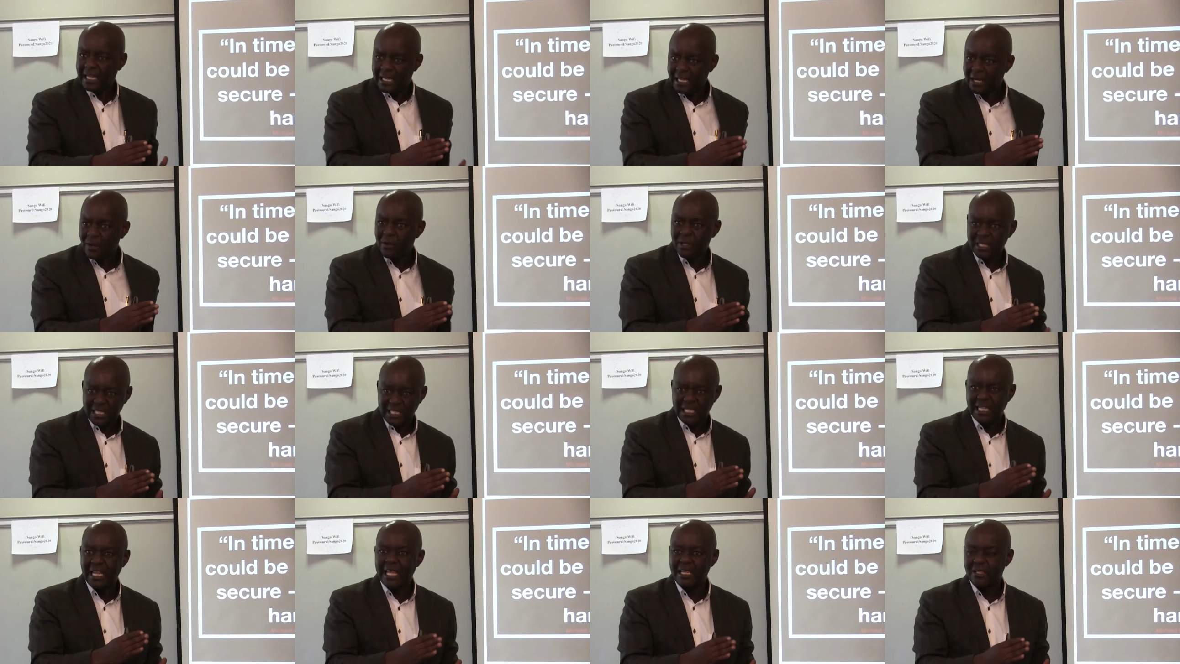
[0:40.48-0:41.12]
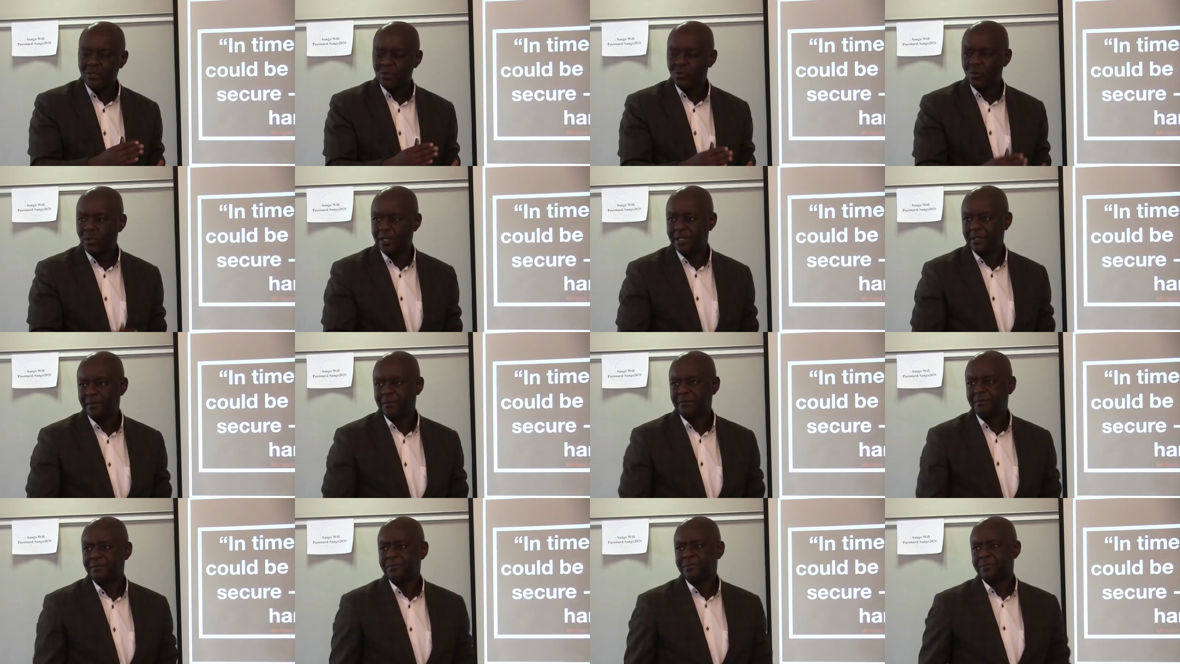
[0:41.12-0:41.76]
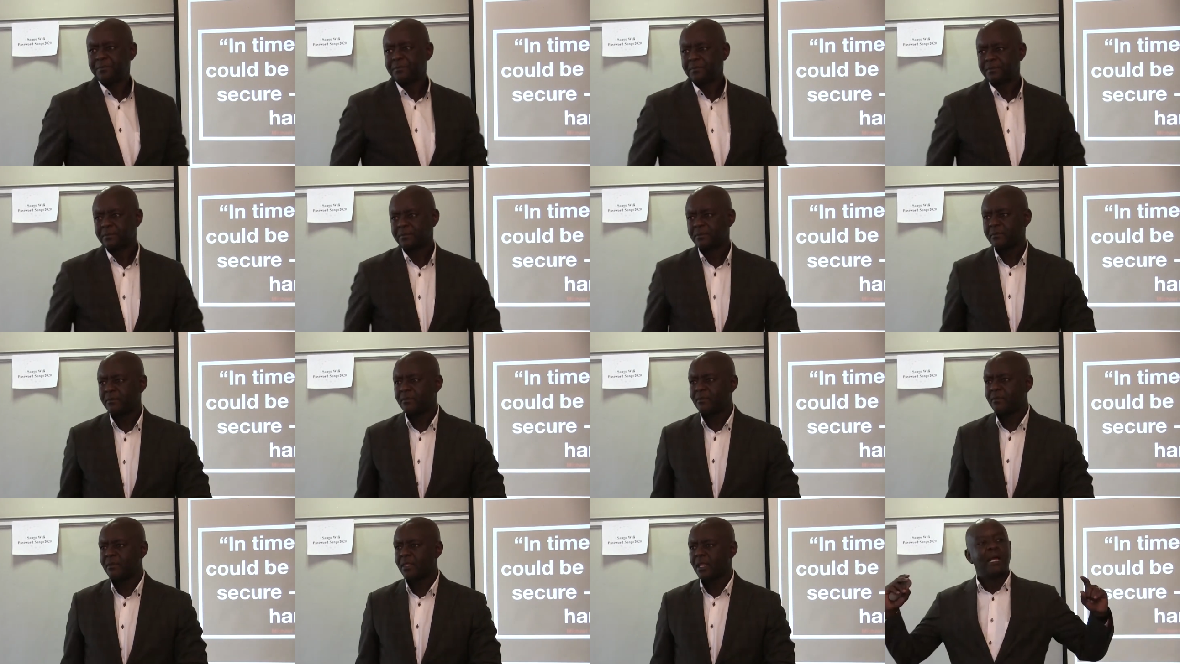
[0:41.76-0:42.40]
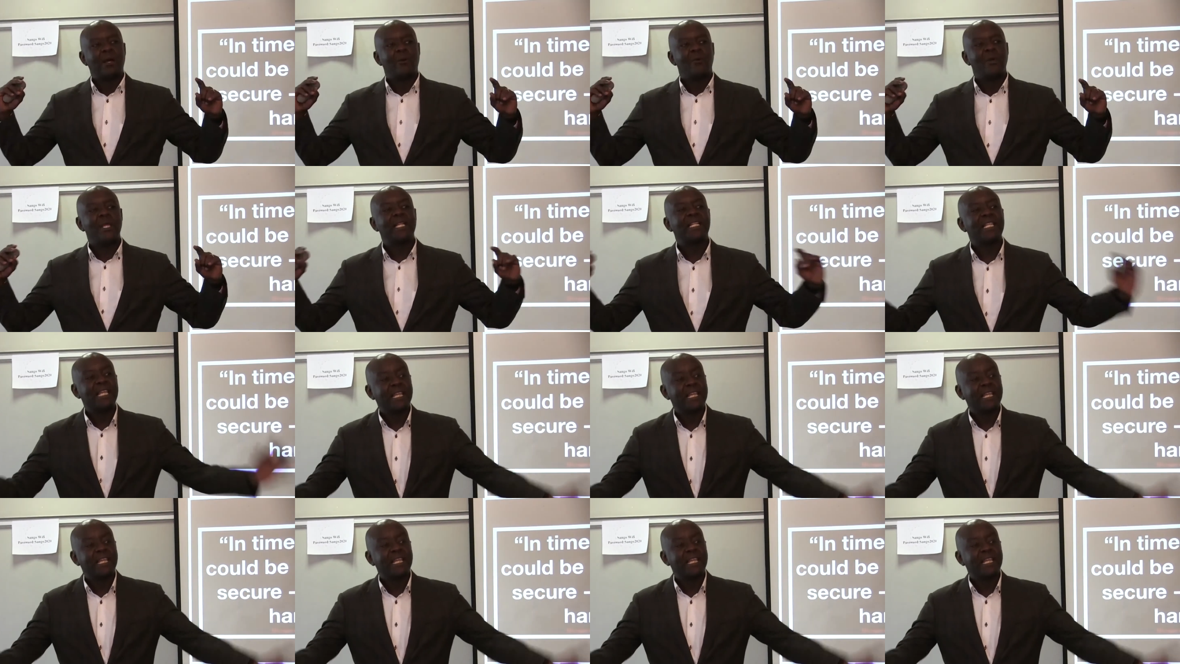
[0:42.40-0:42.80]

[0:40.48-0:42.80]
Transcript: and I was the last one. We